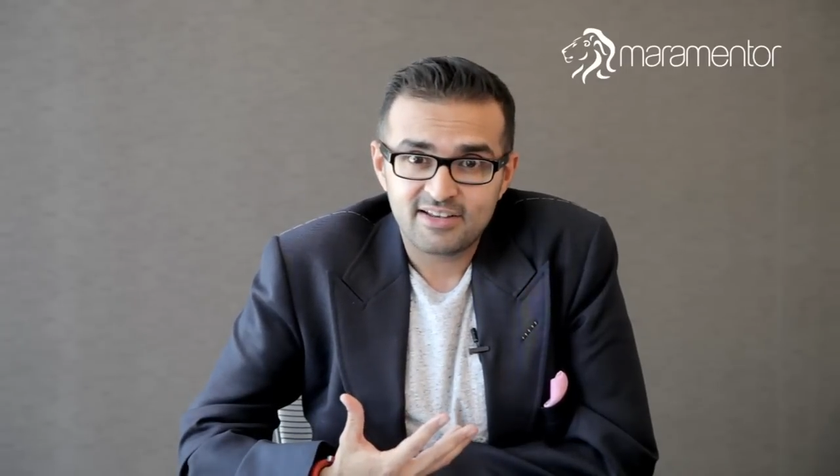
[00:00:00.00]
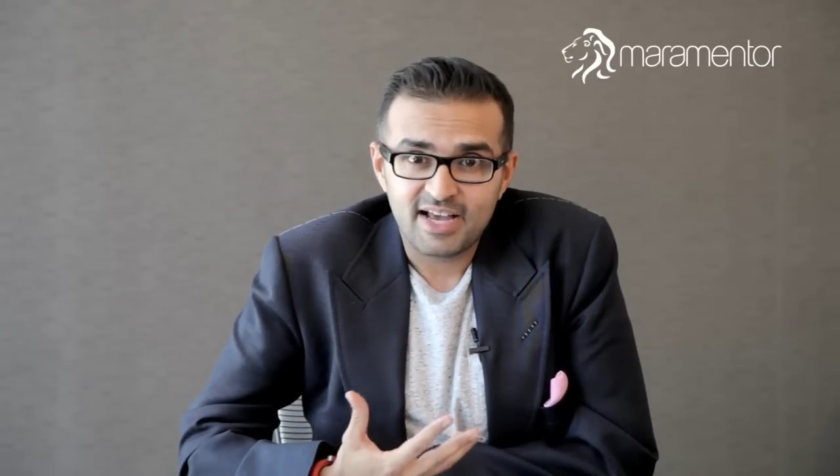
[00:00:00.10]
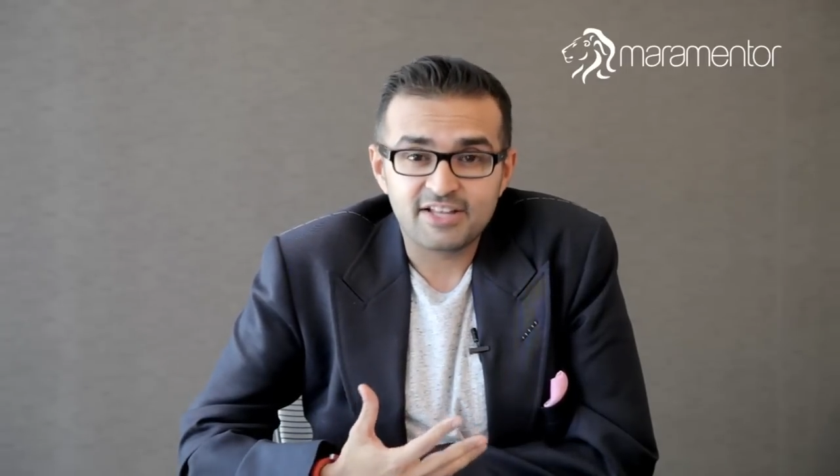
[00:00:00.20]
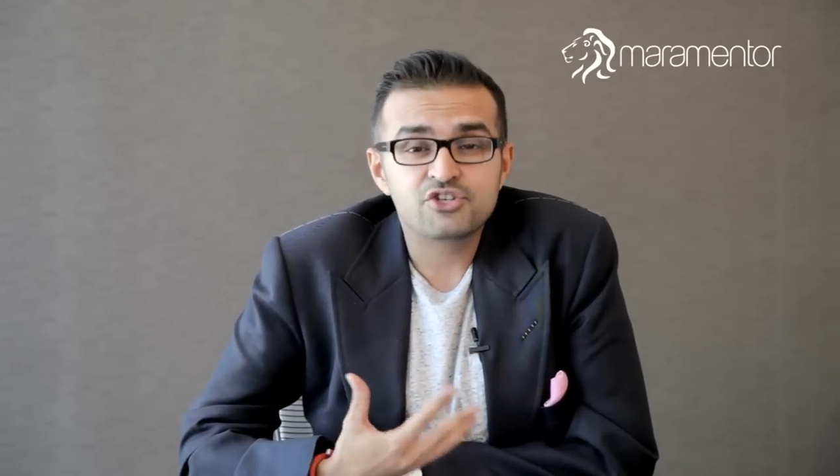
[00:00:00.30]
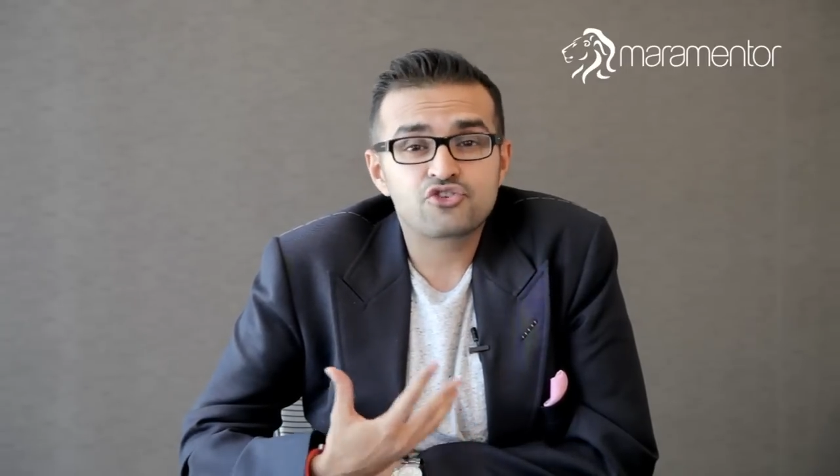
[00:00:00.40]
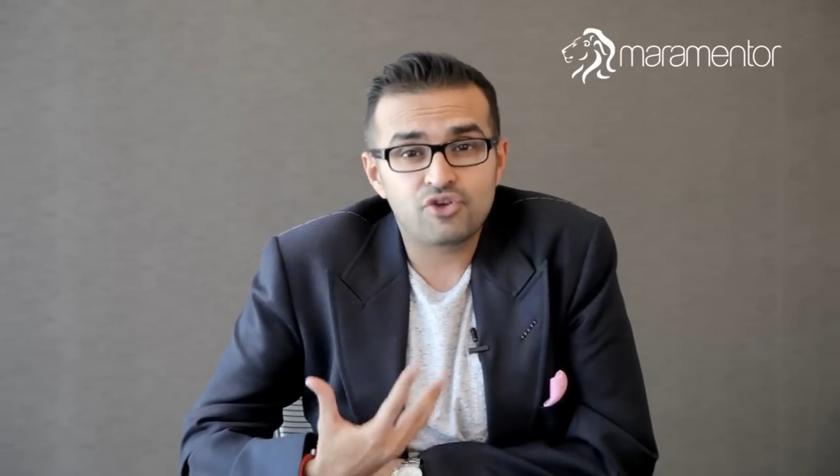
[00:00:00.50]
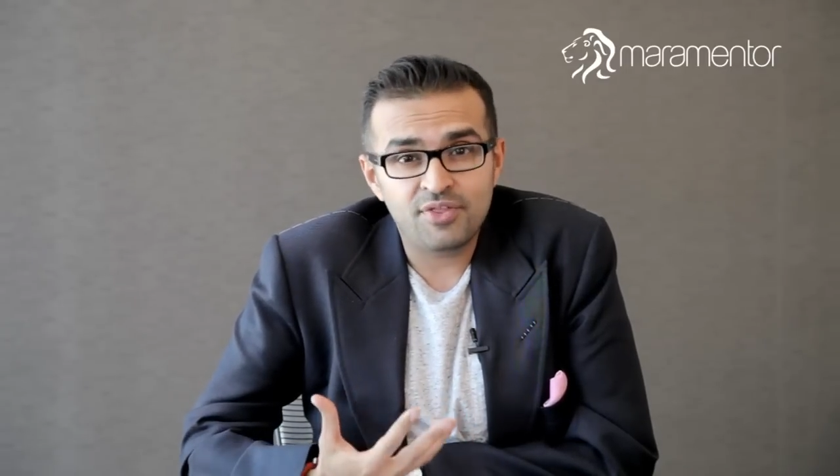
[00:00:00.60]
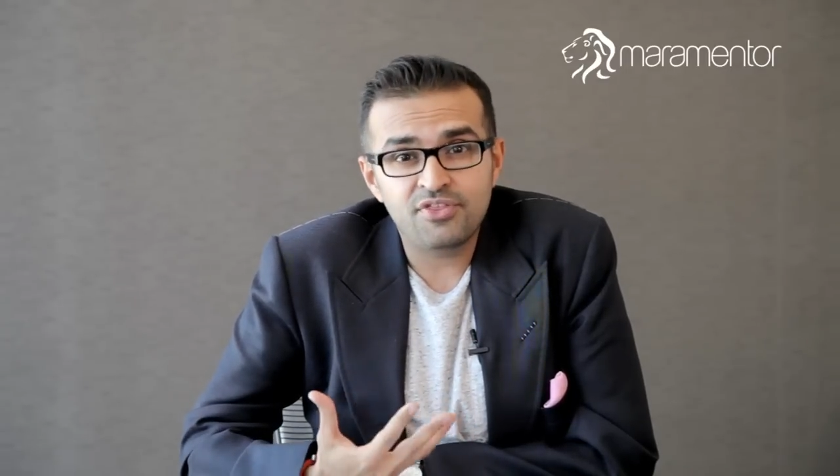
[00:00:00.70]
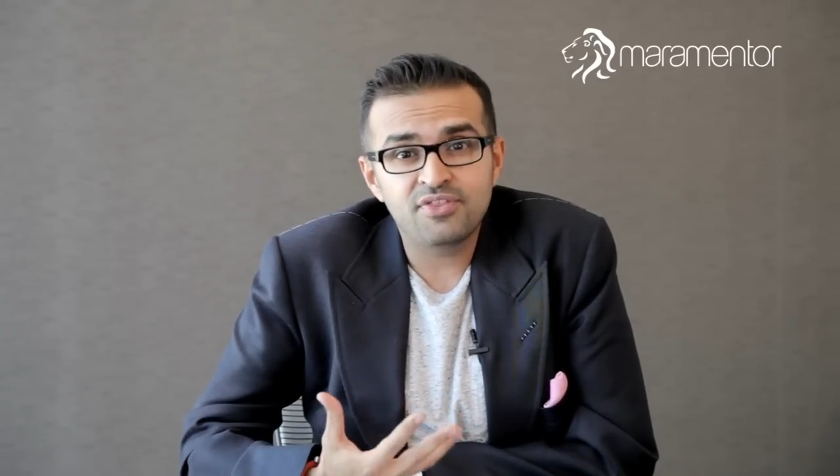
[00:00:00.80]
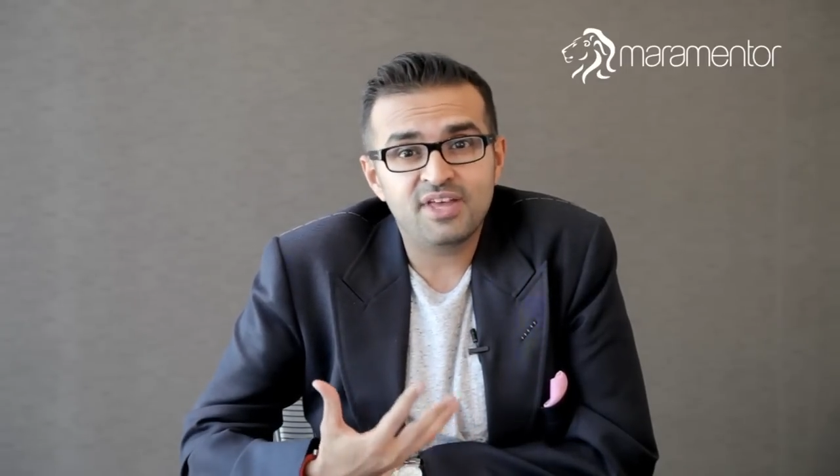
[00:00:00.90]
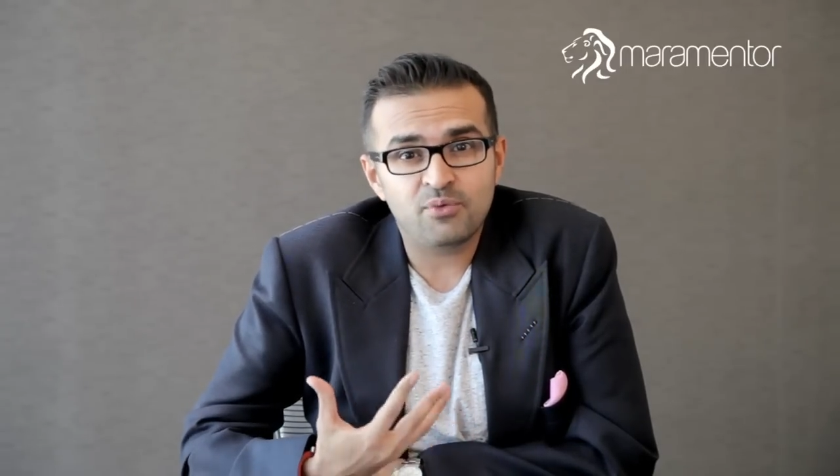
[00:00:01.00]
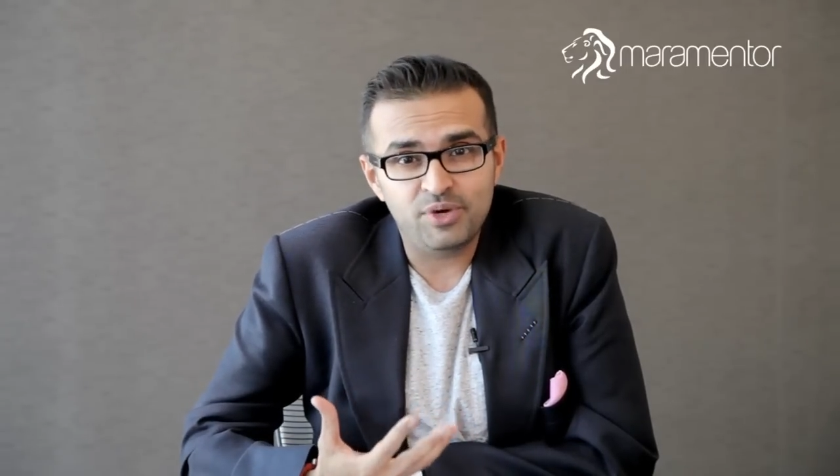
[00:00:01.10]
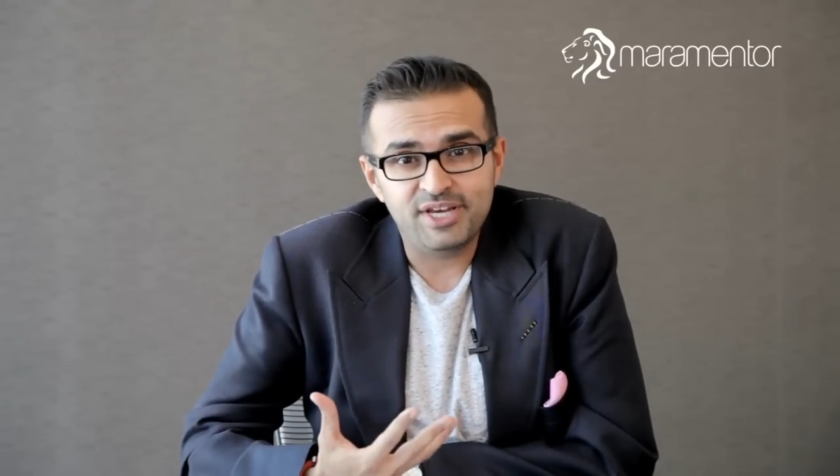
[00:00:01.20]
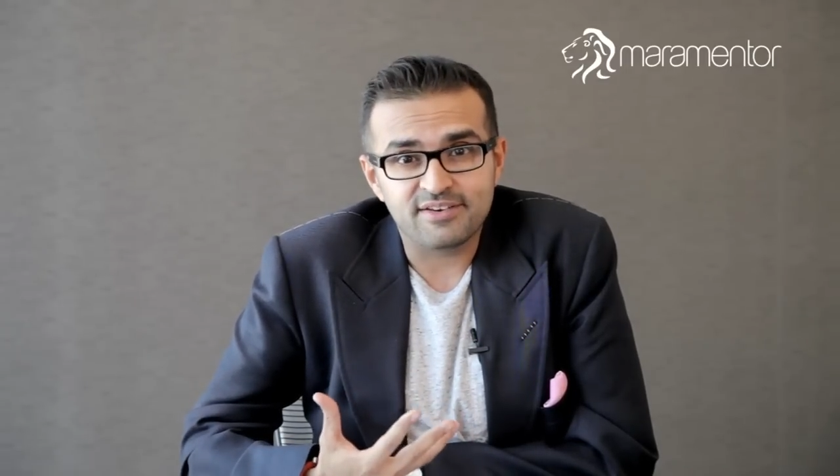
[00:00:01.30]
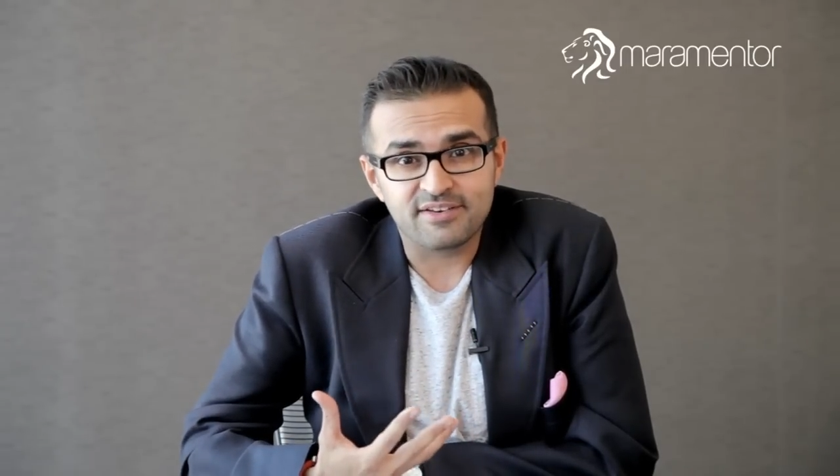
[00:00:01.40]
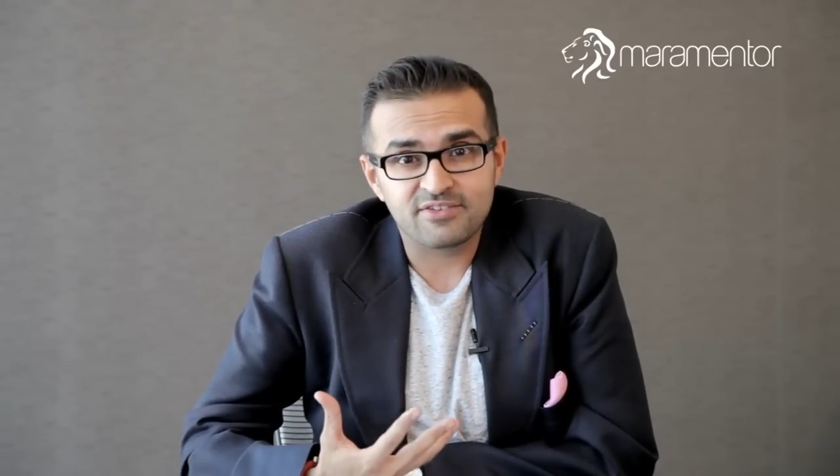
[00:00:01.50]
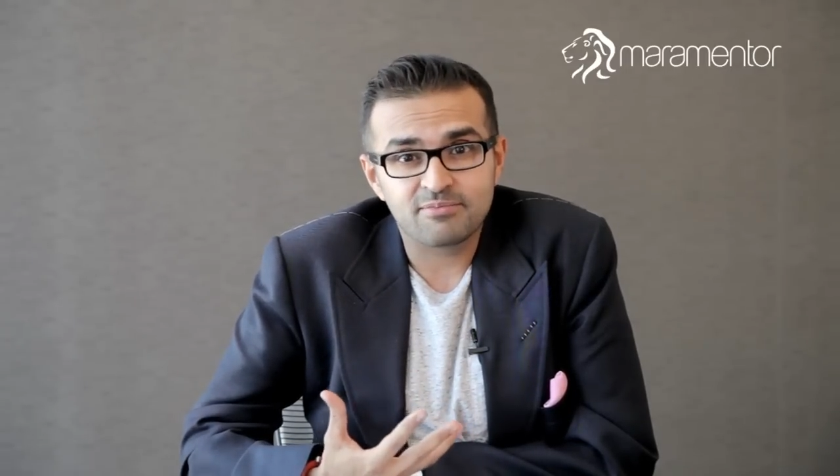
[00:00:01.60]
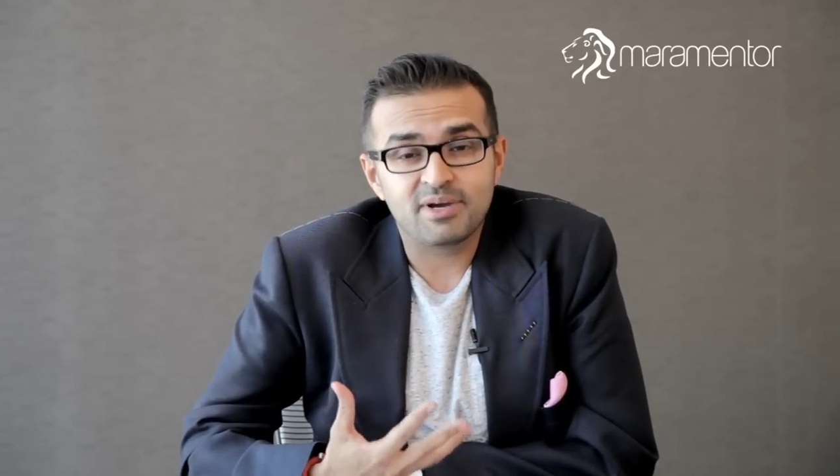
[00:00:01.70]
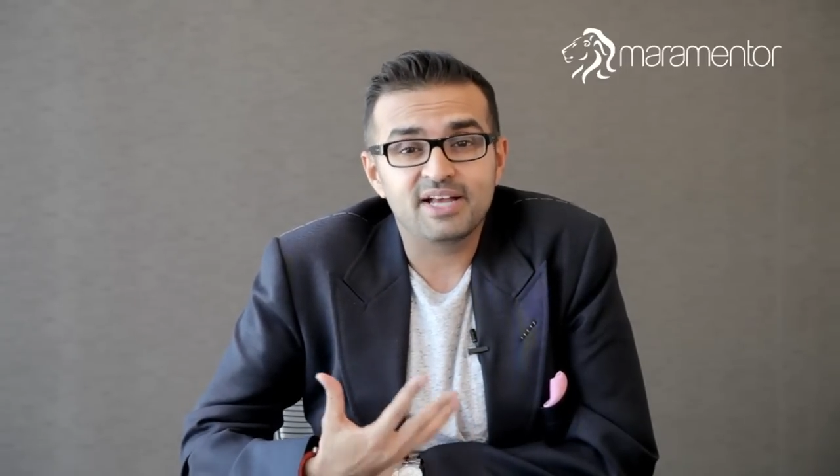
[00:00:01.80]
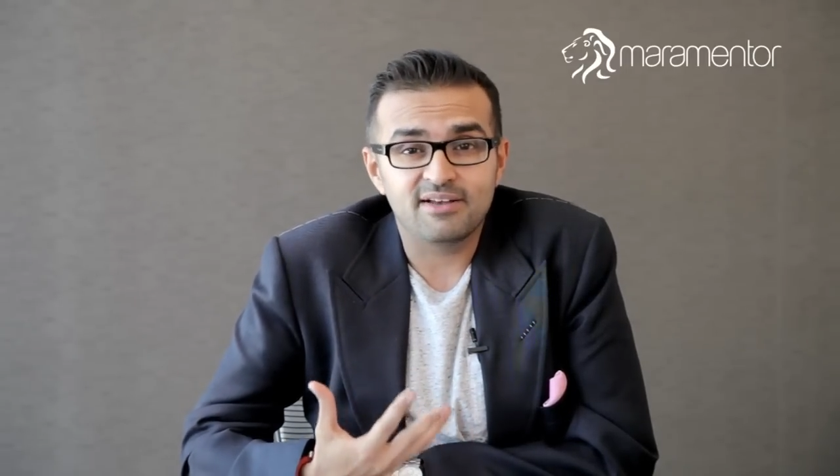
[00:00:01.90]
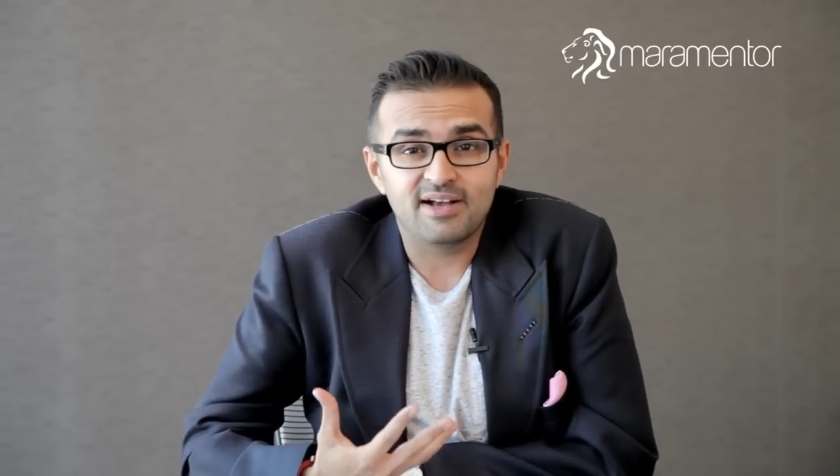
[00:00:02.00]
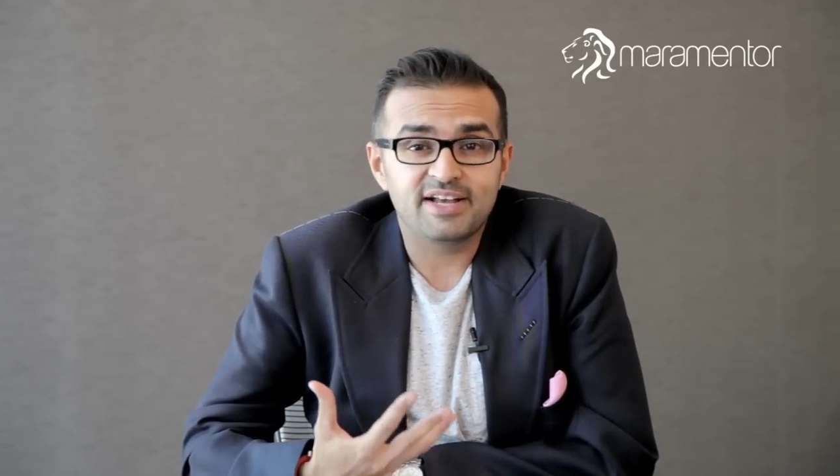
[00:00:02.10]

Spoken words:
and strengthen that weakness by